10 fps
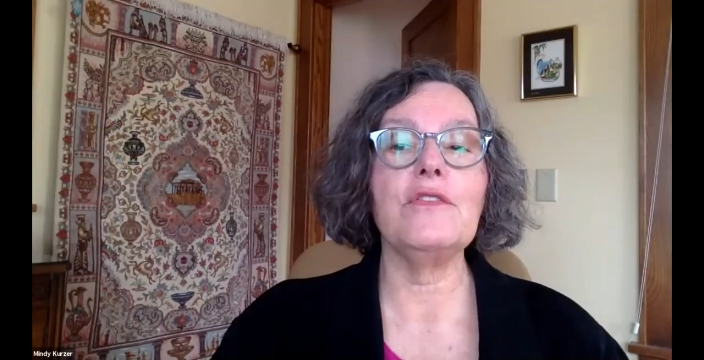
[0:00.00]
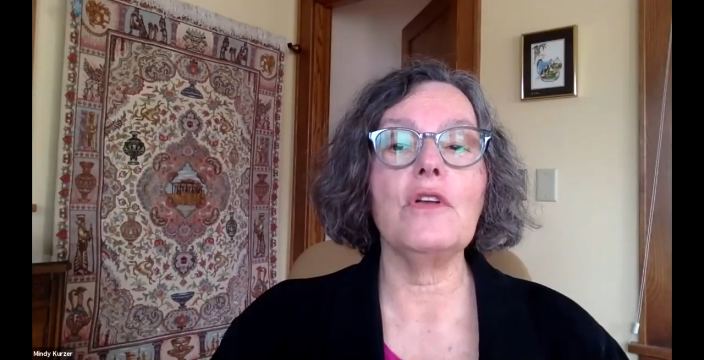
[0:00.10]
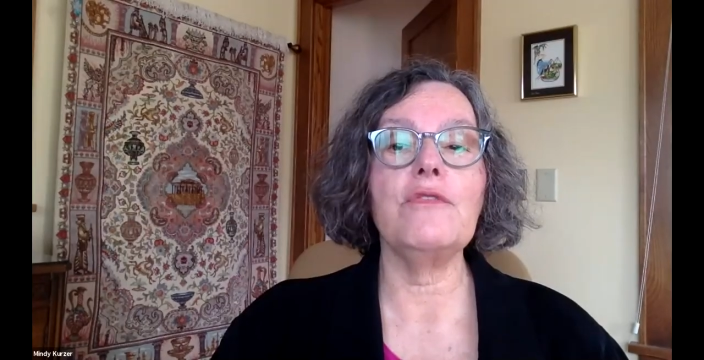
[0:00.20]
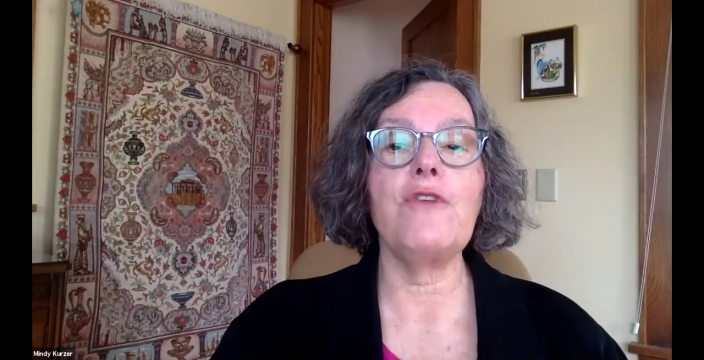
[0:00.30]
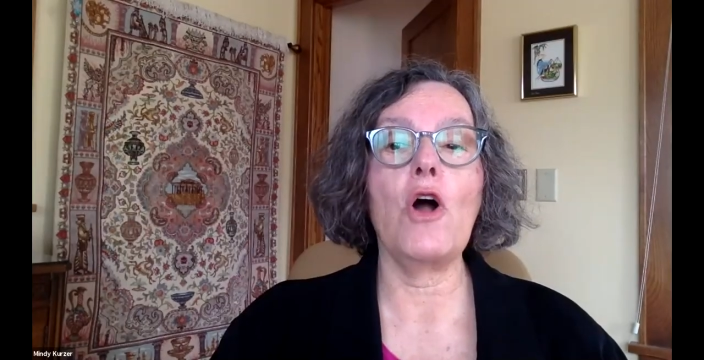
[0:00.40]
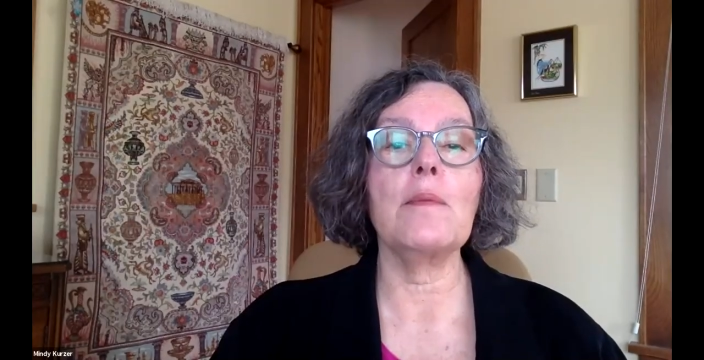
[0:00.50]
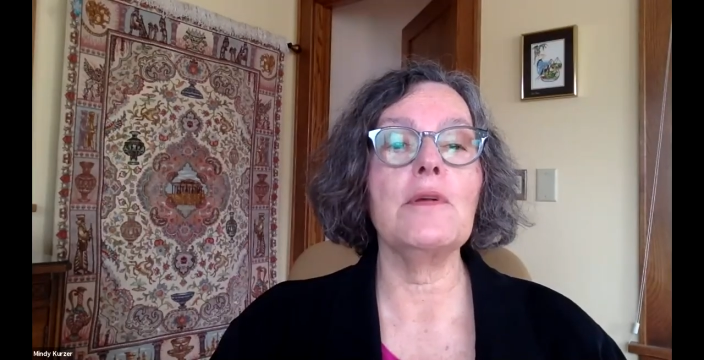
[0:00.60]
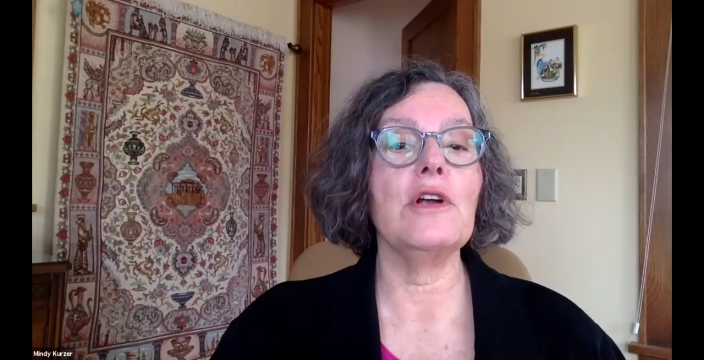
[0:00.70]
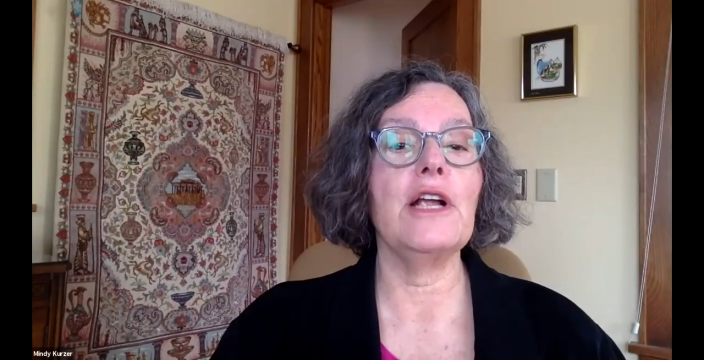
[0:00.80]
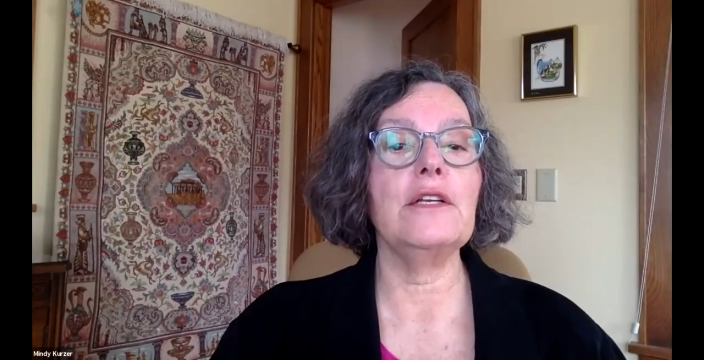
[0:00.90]
is a
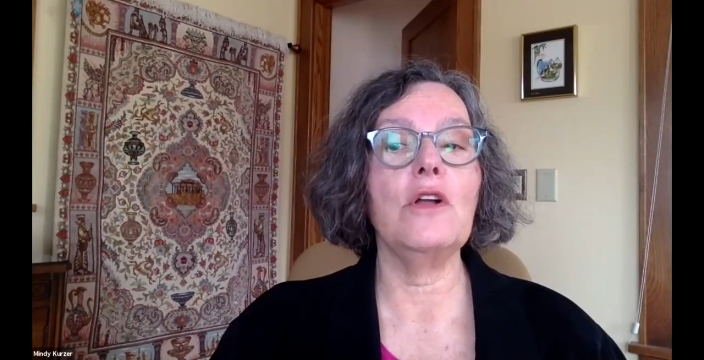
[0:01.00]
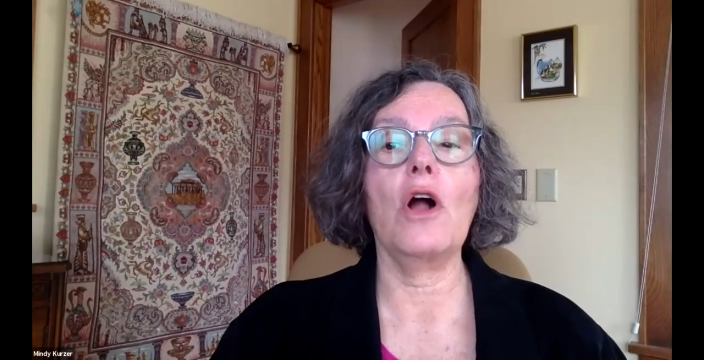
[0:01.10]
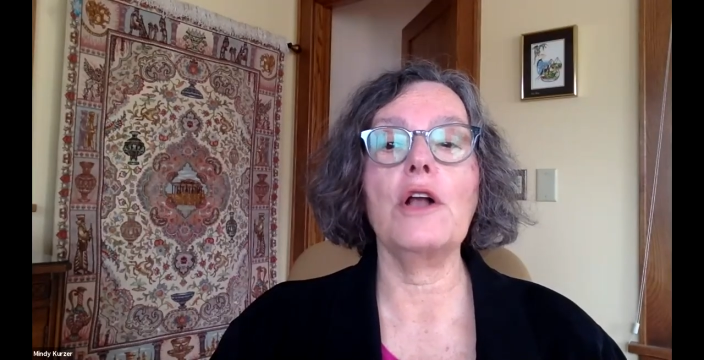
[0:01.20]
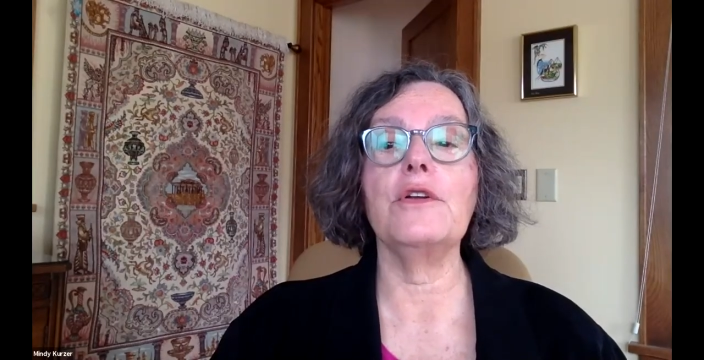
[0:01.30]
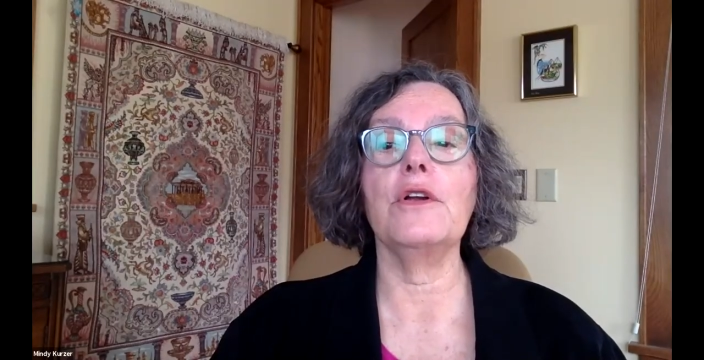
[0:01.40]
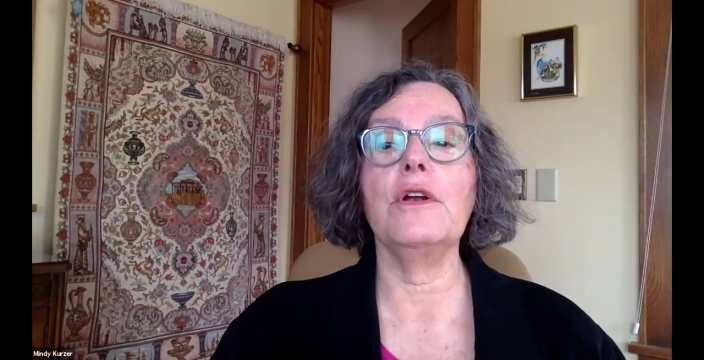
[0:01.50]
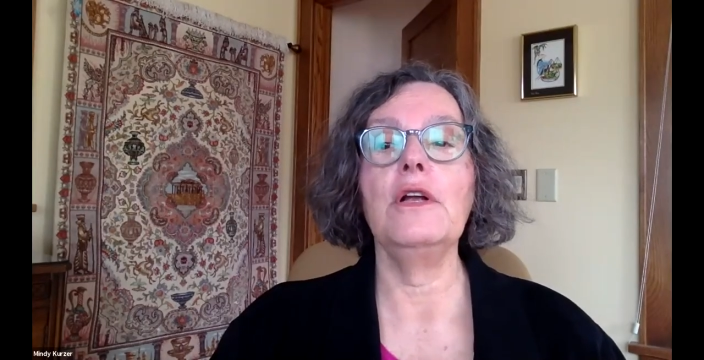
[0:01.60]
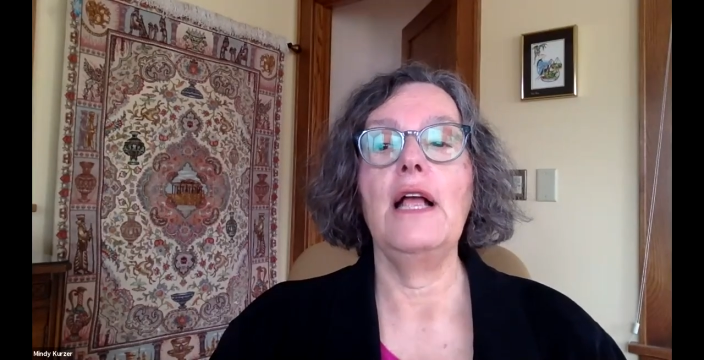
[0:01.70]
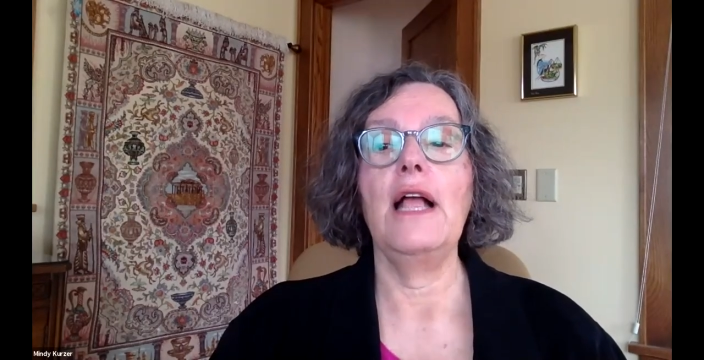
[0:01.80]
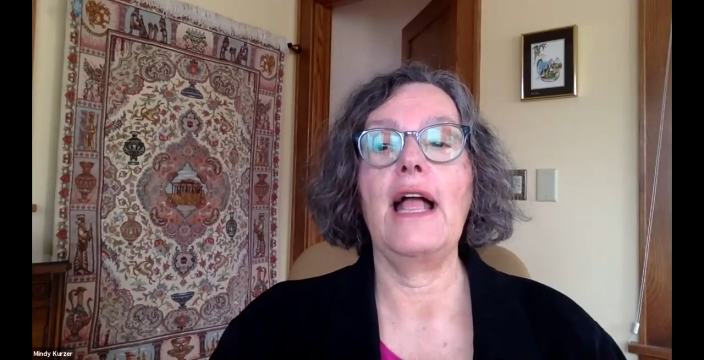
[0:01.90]
farmer and gardener
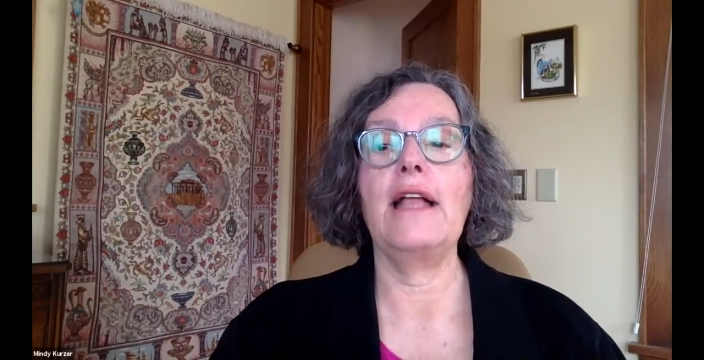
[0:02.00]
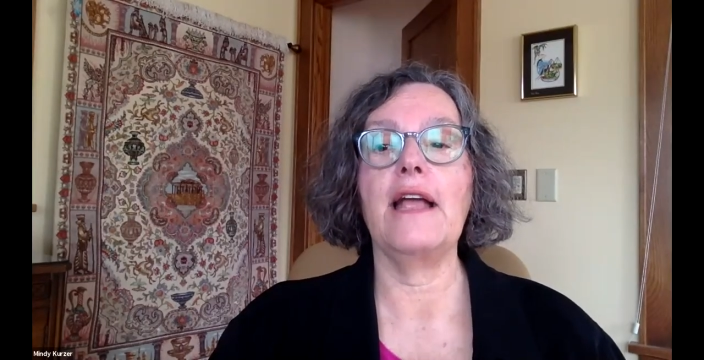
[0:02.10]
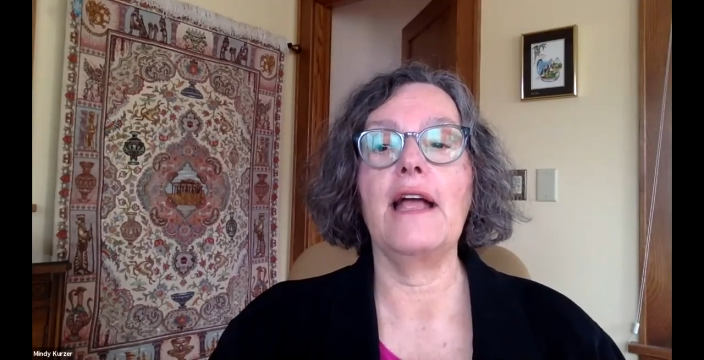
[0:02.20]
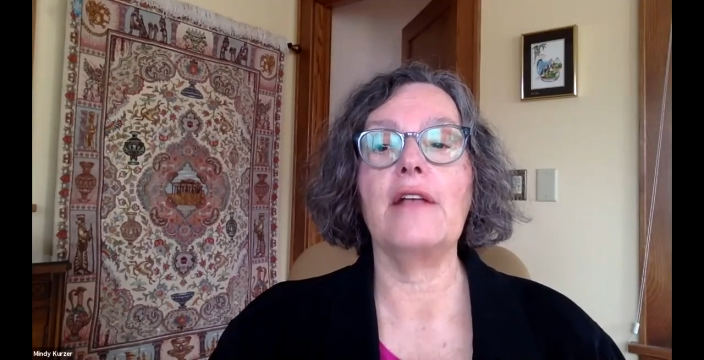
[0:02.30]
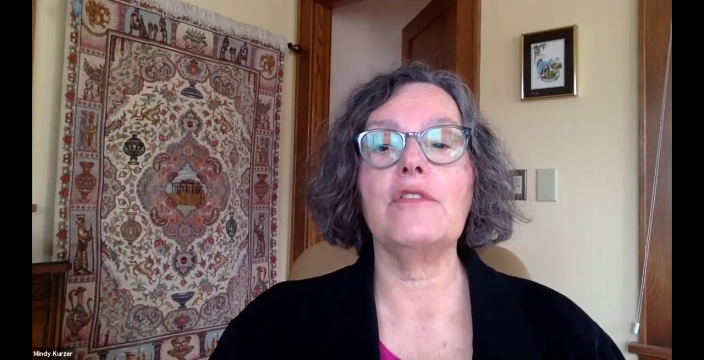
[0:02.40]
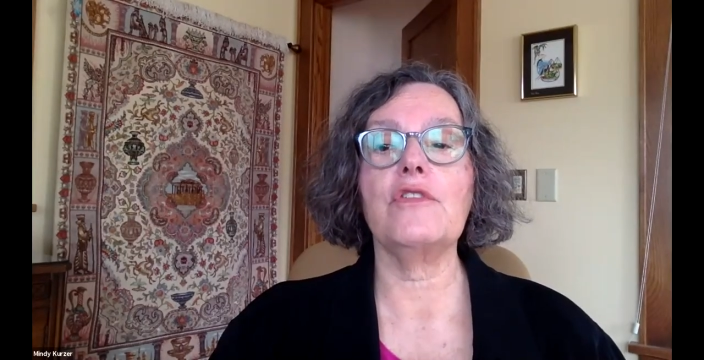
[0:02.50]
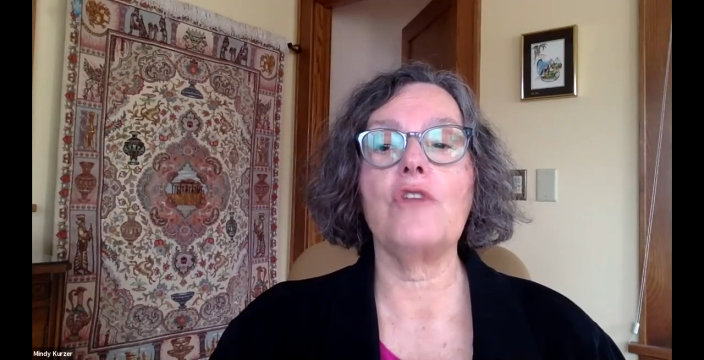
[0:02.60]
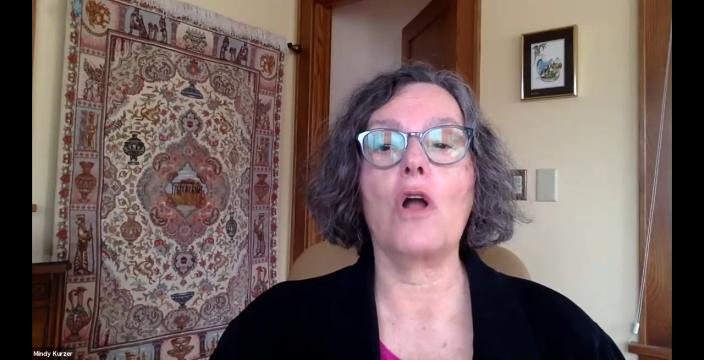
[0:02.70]
and asks,